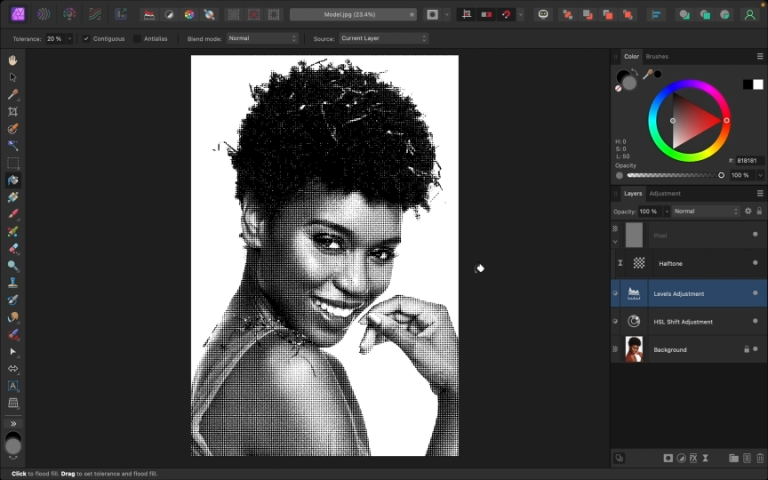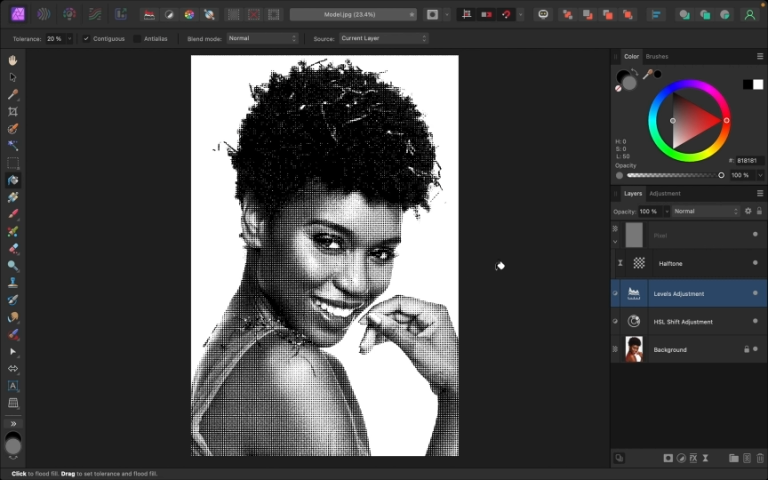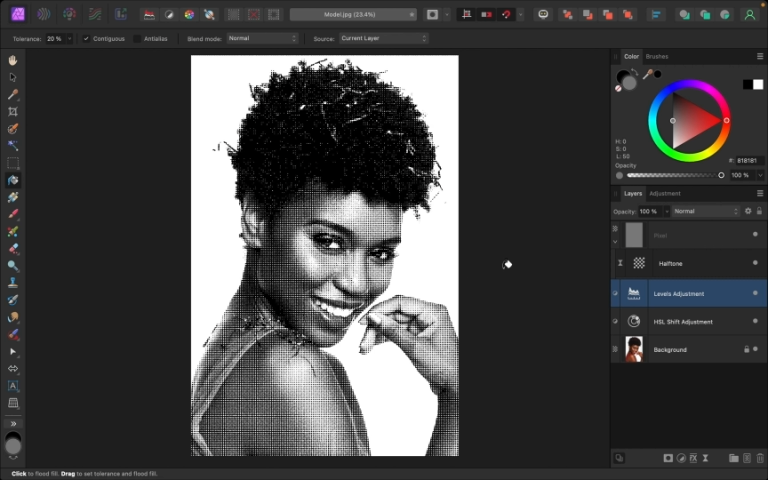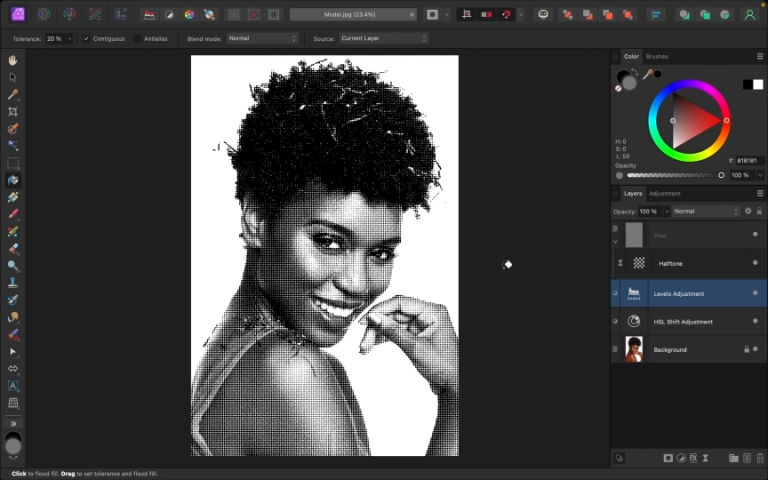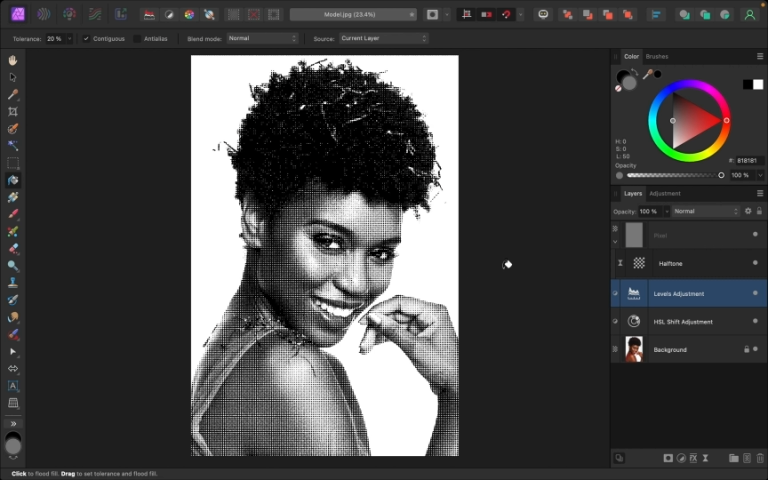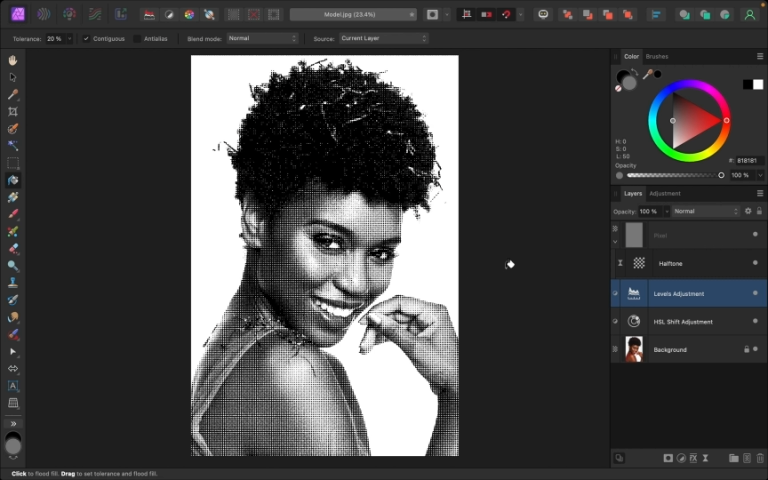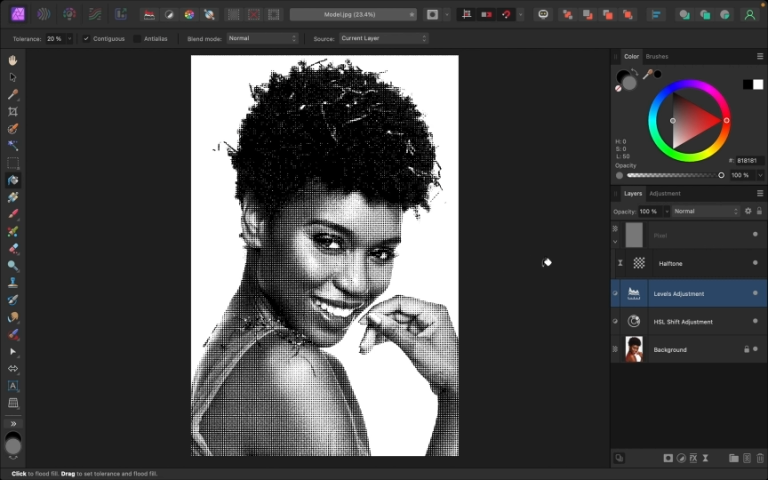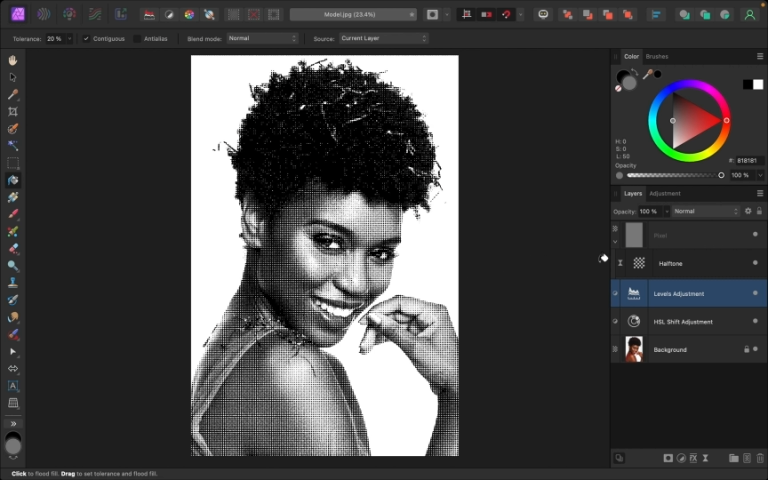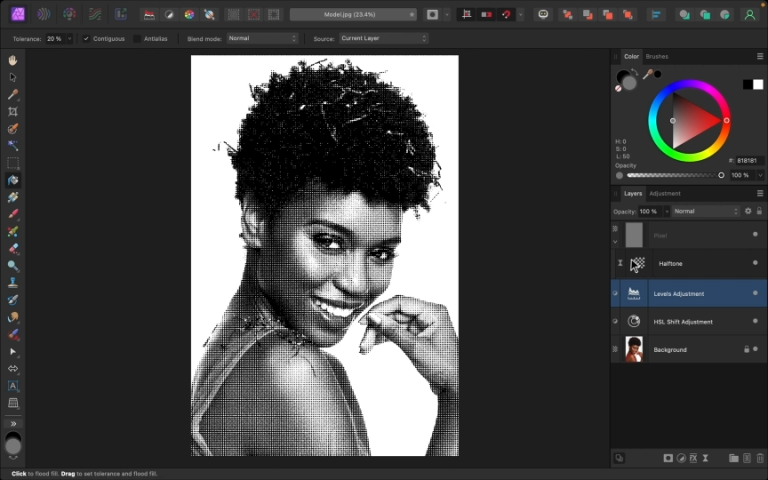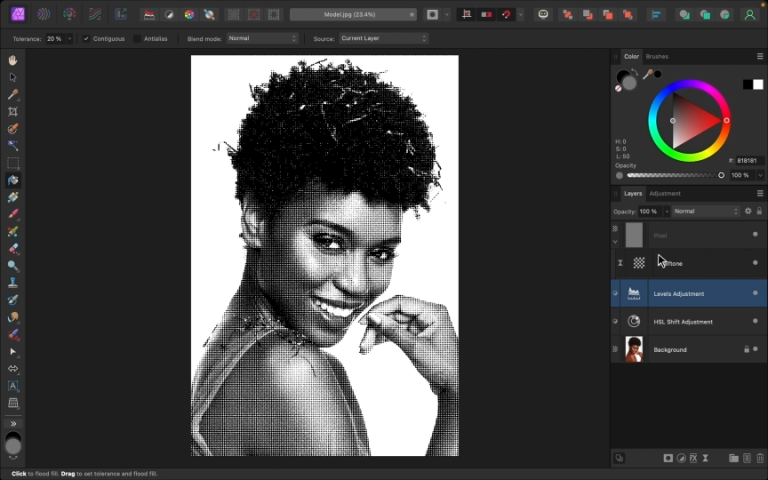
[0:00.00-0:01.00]
And to do
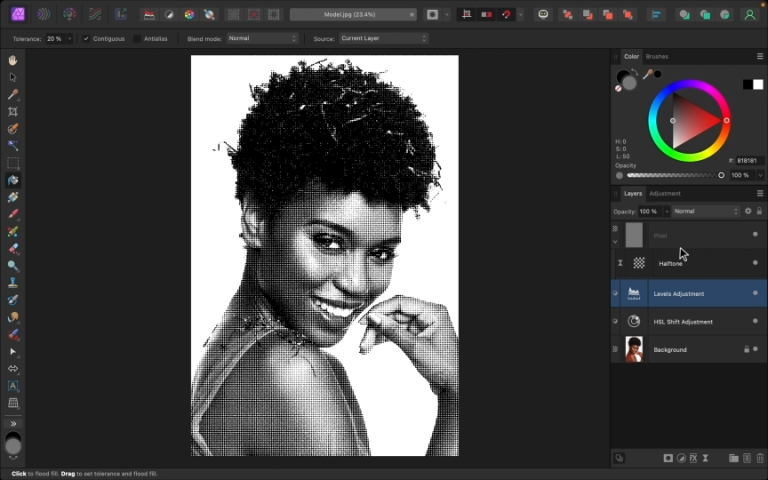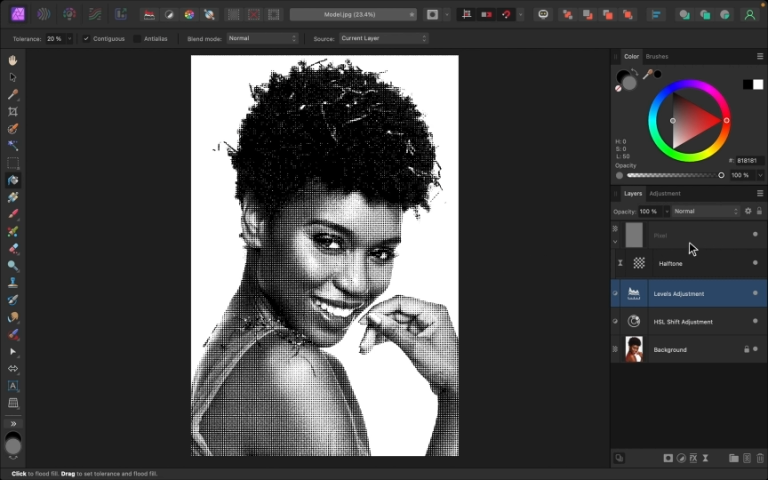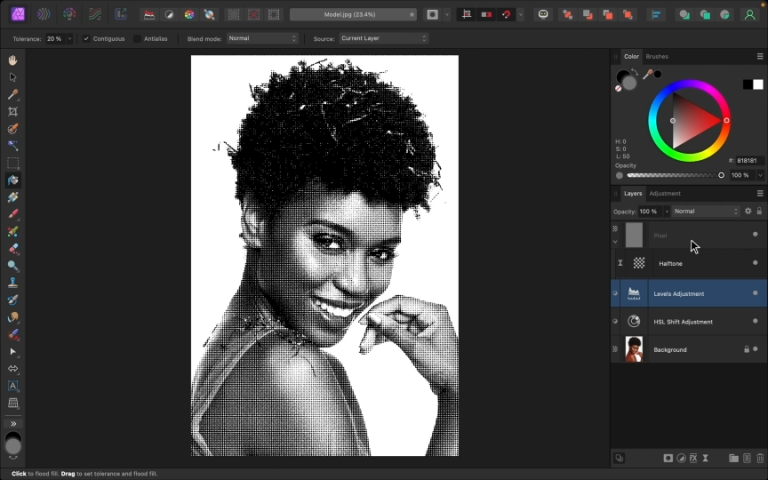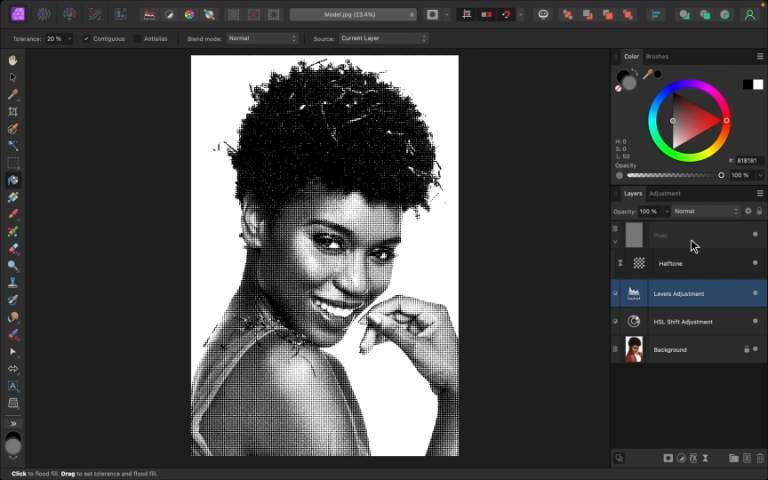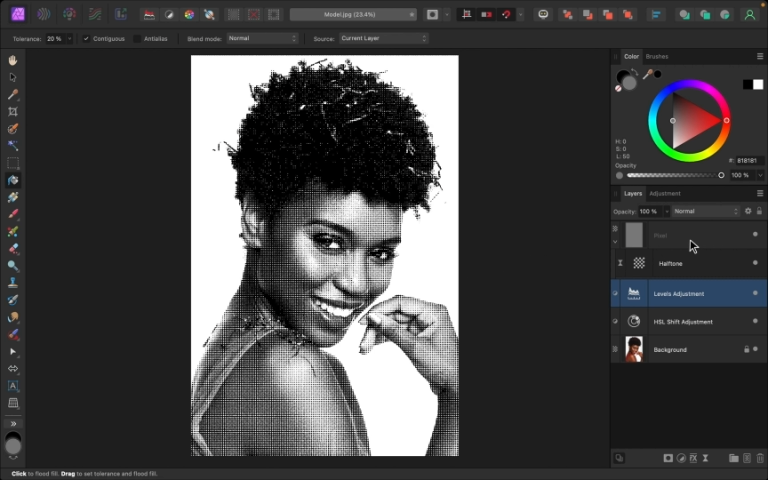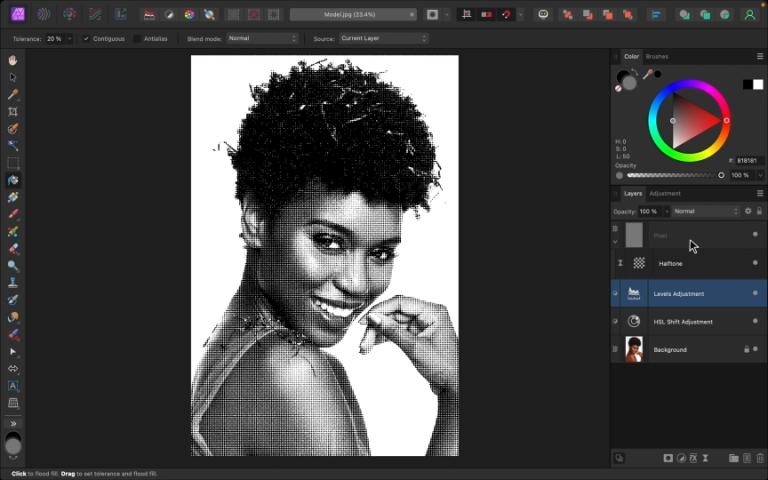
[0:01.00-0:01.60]
that, I'm going to